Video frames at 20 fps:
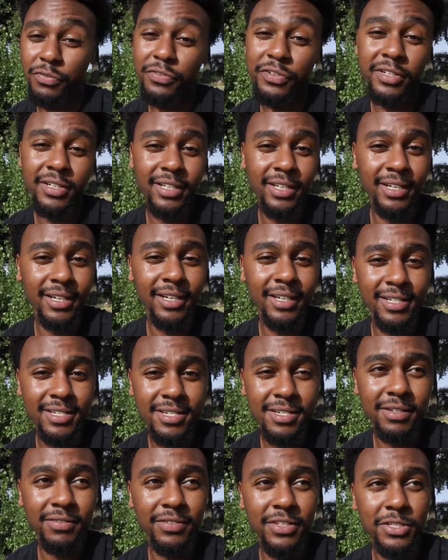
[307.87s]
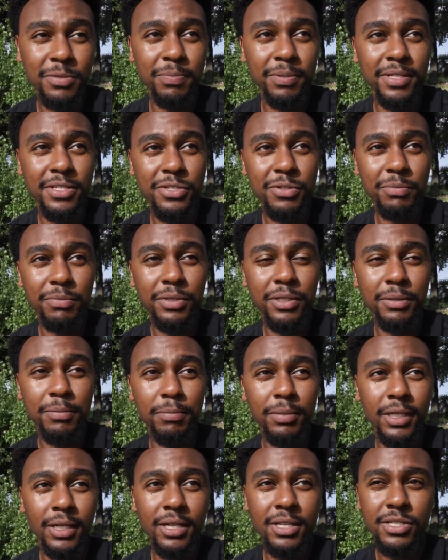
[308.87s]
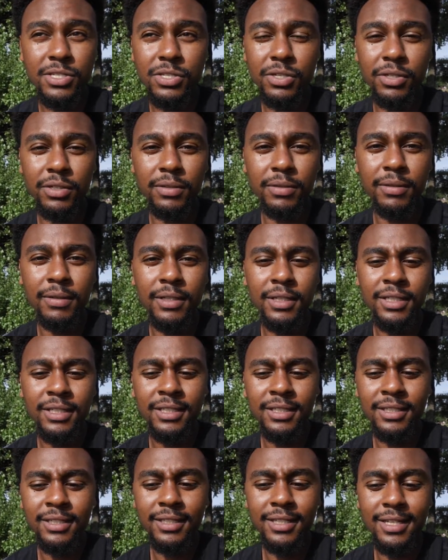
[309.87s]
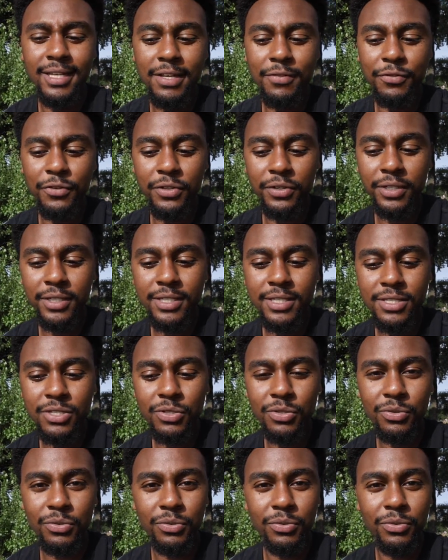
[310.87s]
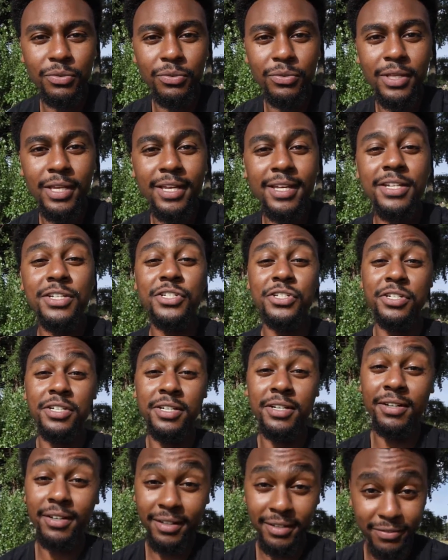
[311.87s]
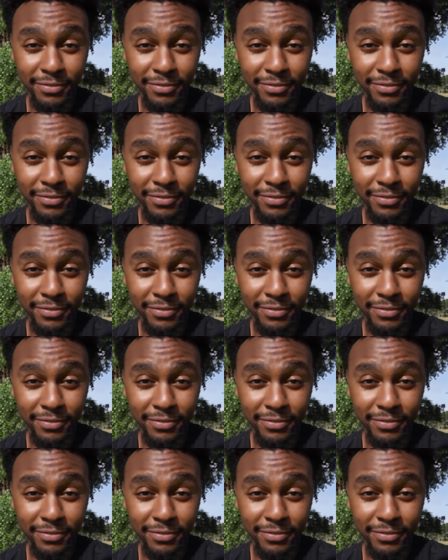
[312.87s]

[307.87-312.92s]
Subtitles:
if you're into that kind of stuff, that's a place to be. But also, if you're into the engineering